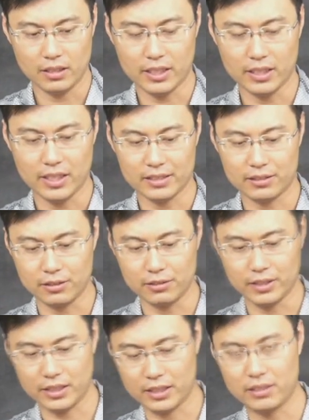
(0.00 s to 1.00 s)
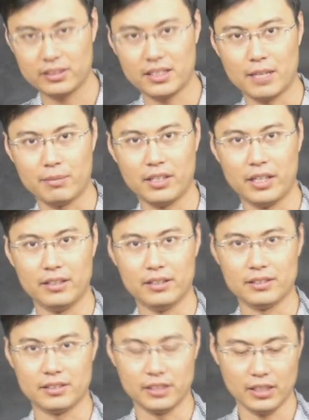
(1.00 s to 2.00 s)
Okay, let's do a close-up and
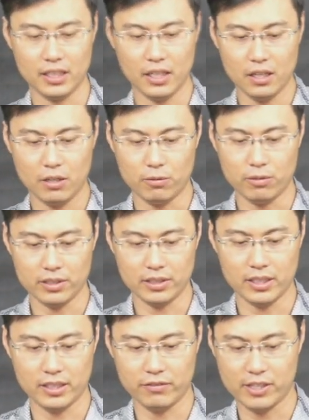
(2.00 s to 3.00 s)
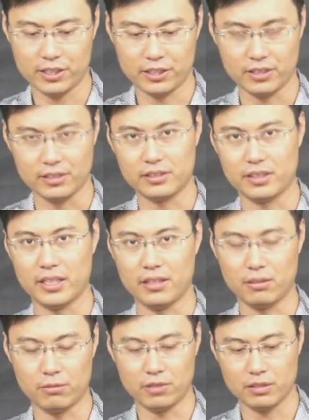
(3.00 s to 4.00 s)
see what functions
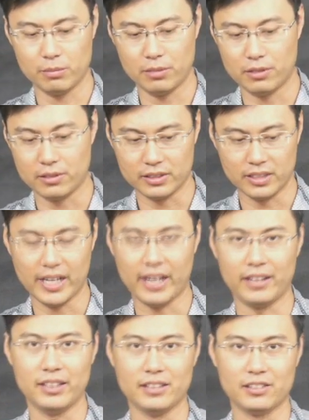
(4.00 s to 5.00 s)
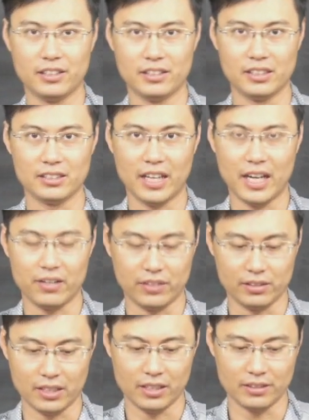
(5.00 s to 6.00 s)
and what ports it is
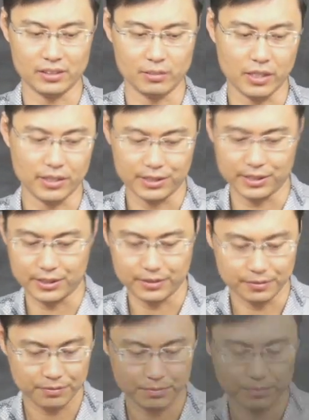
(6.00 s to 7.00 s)
having on this monitor.